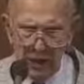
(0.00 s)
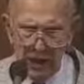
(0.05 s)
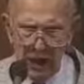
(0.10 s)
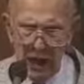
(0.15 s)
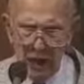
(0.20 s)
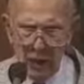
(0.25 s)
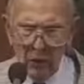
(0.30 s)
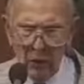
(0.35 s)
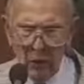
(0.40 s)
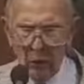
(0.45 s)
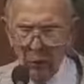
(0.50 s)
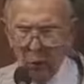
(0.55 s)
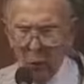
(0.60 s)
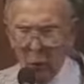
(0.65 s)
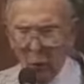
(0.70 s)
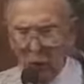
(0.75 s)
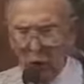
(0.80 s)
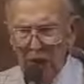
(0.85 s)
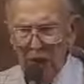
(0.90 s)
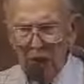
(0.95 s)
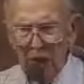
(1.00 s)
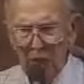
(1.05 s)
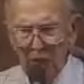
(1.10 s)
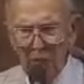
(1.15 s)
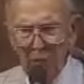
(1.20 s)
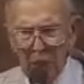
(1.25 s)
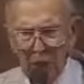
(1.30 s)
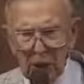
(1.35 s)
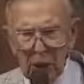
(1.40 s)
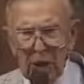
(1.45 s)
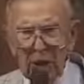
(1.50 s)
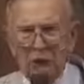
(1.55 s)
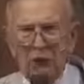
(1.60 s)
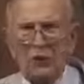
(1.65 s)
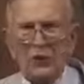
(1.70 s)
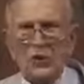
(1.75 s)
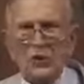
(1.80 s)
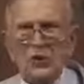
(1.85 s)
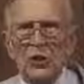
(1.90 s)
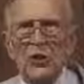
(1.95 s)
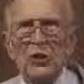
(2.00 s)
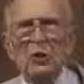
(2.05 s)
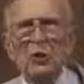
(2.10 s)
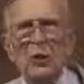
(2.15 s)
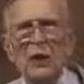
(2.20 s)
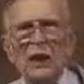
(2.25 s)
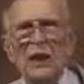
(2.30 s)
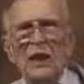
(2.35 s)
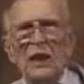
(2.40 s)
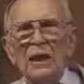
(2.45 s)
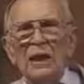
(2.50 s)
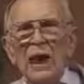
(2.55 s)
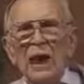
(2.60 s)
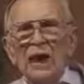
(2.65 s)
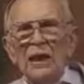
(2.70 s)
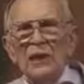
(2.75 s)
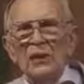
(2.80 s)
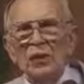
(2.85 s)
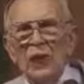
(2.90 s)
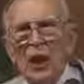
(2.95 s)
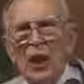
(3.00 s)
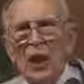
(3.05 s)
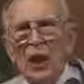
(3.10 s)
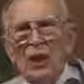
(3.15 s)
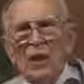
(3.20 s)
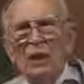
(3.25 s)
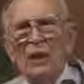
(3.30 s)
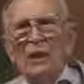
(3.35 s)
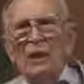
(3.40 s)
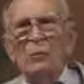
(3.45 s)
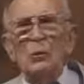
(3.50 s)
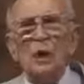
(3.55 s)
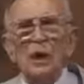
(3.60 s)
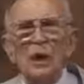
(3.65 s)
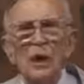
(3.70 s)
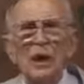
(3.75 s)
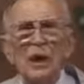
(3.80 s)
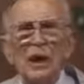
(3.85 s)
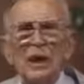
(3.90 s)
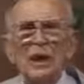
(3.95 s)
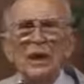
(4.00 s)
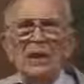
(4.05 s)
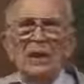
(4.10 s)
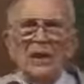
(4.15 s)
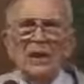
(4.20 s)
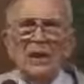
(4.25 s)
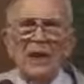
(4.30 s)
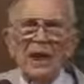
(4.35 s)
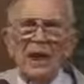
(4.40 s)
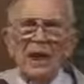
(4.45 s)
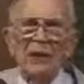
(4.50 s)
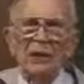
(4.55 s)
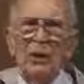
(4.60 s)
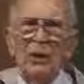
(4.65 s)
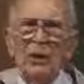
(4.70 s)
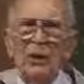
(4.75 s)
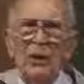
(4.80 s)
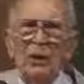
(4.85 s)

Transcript: Now, what can believers do in days like we're in today,